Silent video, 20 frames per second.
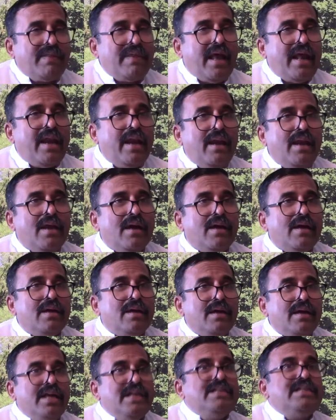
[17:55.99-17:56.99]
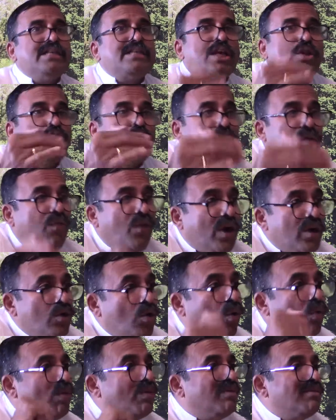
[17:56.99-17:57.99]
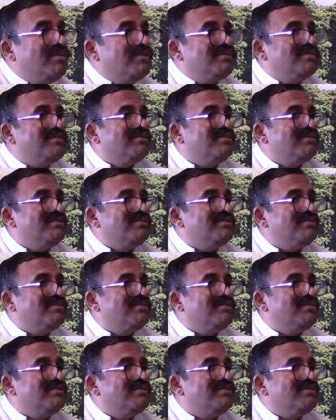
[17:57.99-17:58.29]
then, is the Sadguru for you?